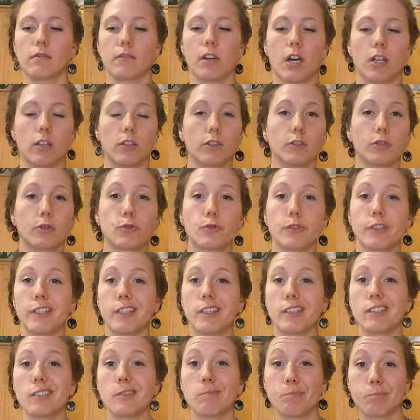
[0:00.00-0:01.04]
collard
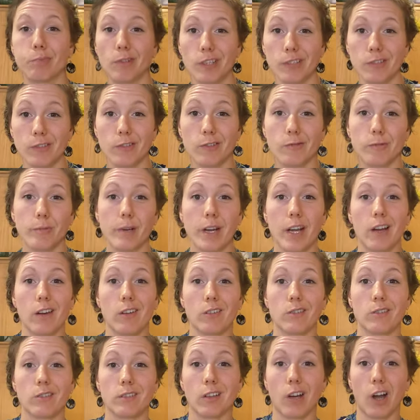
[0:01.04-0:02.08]
greens, Brussels
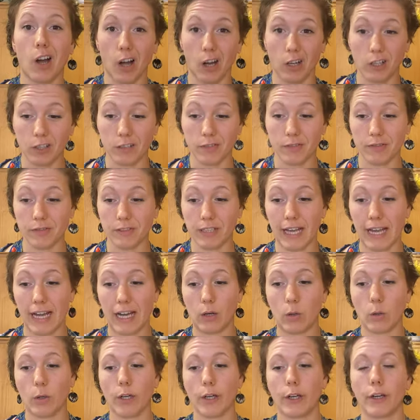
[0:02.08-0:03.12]
sprouts,
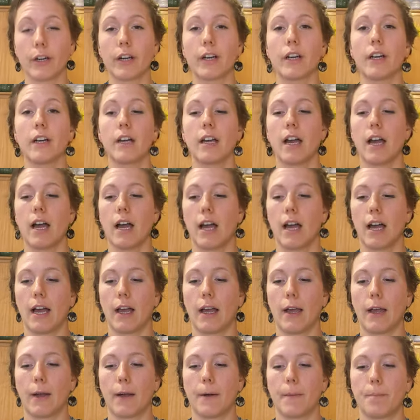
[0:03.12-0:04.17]
cauliflower,
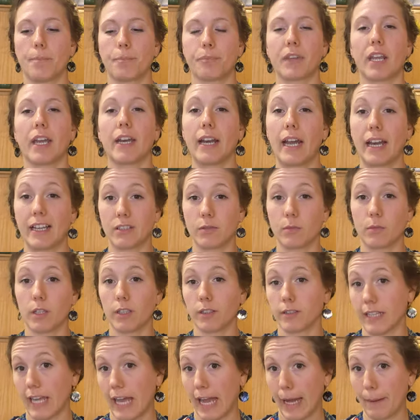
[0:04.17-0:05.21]
um, and as well
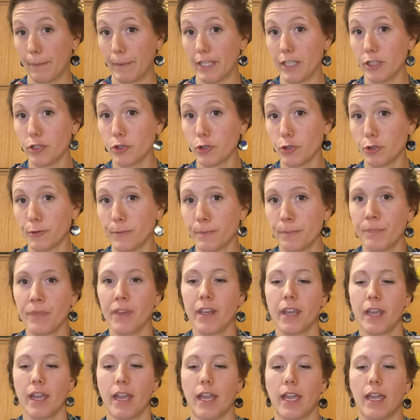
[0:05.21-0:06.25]
as cabbage.
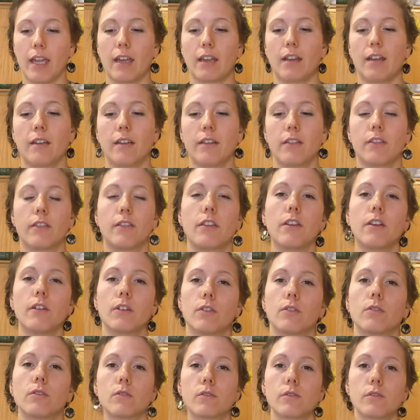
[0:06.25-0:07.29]
And
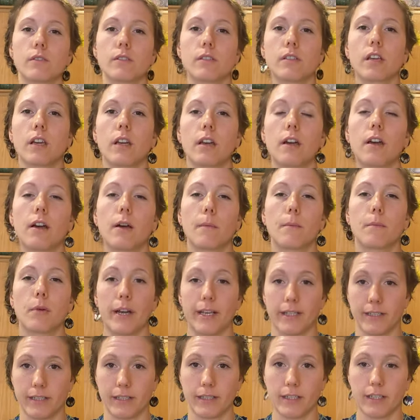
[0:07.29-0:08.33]
those
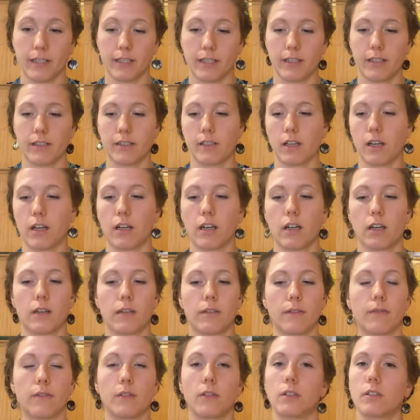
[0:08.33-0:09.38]
brassicas
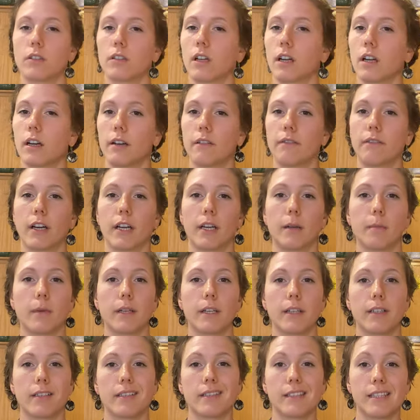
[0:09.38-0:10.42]
are full of
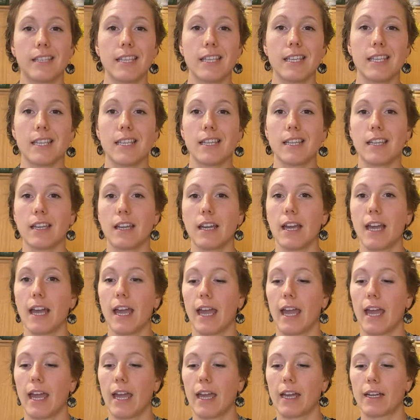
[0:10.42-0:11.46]
vitamin C
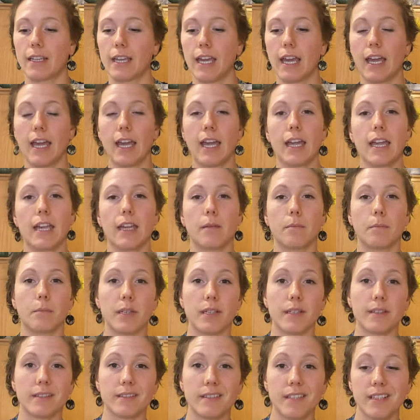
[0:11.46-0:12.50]
and K and
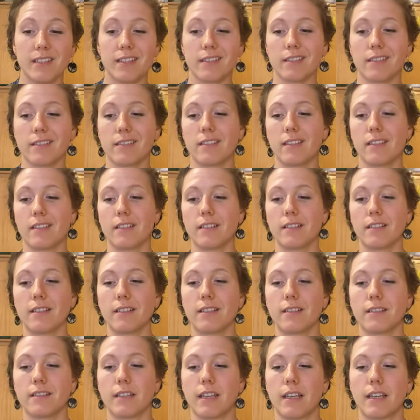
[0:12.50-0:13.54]

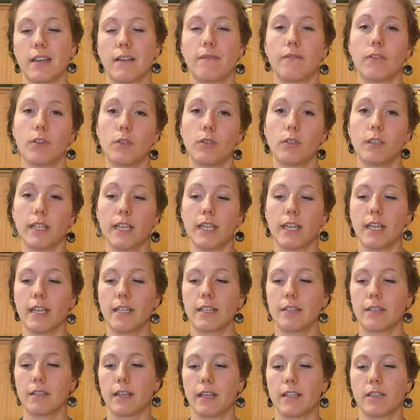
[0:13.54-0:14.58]
B6s and
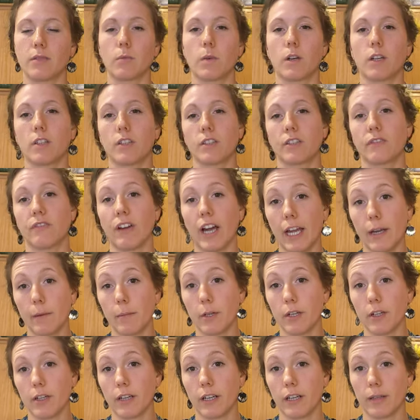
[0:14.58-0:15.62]
folate as well as
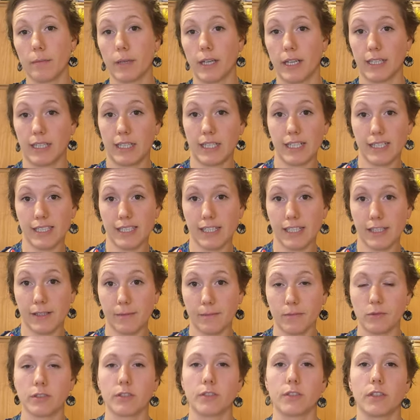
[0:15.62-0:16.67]
fiber and
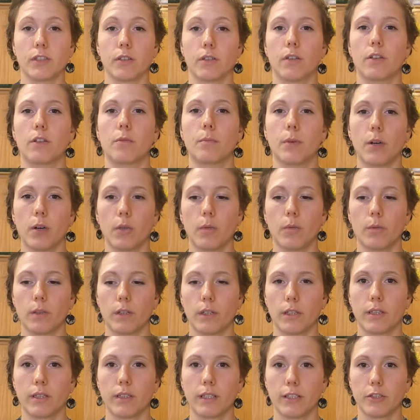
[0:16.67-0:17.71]
magnesium so they're both
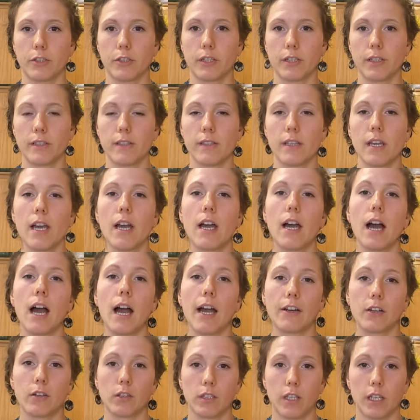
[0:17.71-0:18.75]
really delicious.
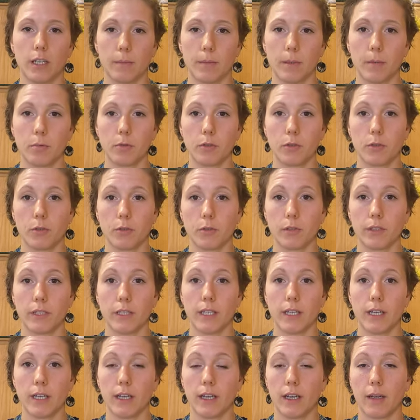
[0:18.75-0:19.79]
I know a lot of people
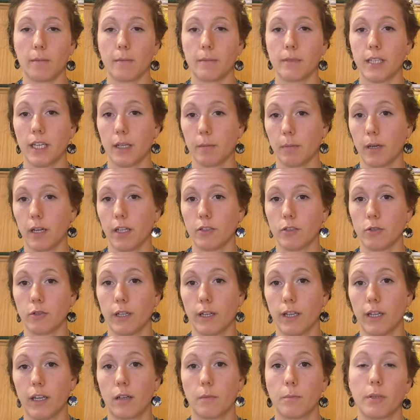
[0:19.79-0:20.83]
usually um, take bok
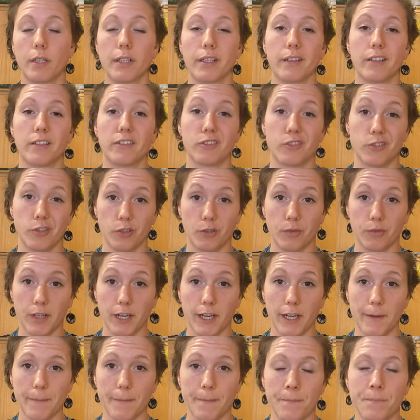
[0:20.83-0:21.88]
choy and put it in stir
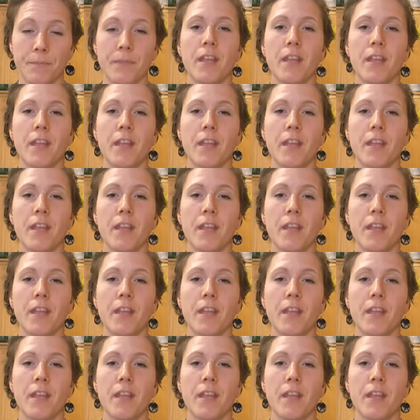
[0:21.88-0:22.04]
fry